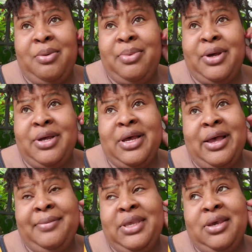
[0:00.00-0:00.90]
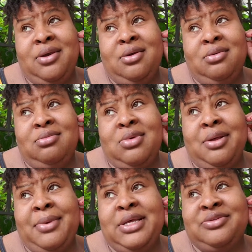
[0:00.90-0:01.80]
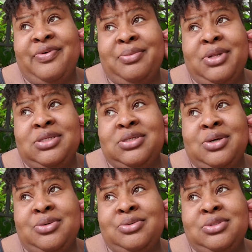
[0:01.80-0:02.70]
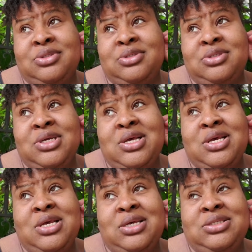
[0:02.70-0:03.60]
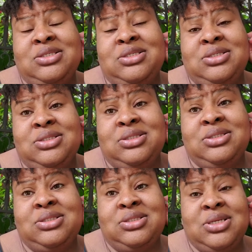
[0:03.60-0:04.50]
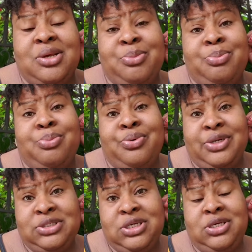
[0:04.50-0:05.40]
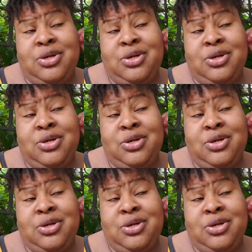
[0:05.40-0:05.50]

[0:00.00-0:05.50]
But I'm here. I'm at his family's house. It is pretty